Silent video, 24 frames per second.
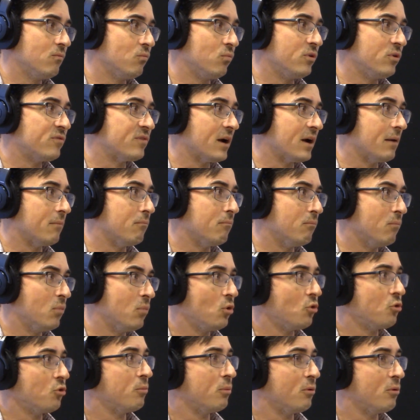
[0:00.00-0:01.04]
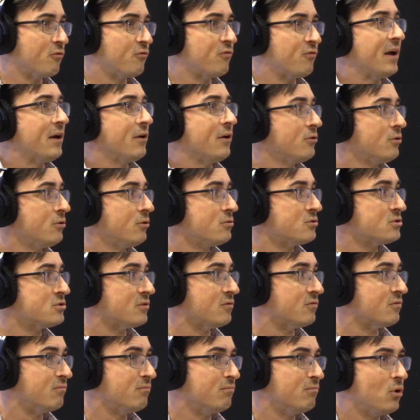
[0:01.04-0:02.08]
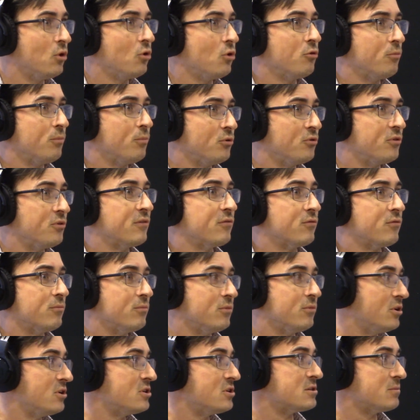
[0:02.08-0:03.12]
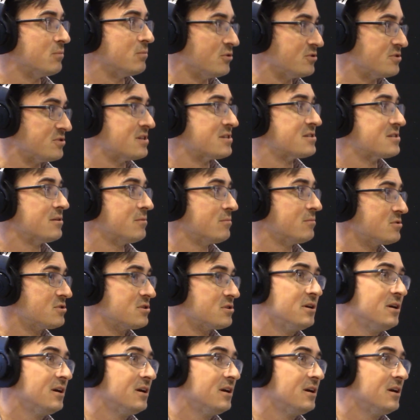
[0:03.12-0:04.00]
we've got multiple failures of multiple different municipal systems.